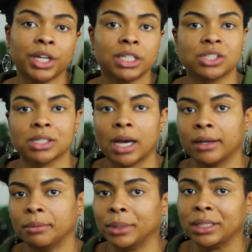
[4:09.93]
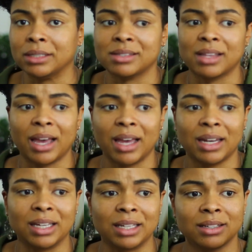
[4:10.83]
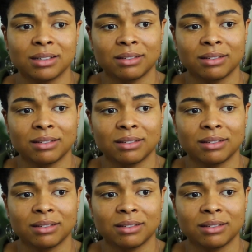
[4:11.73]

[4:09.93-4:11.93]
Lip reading: it just kind of means that it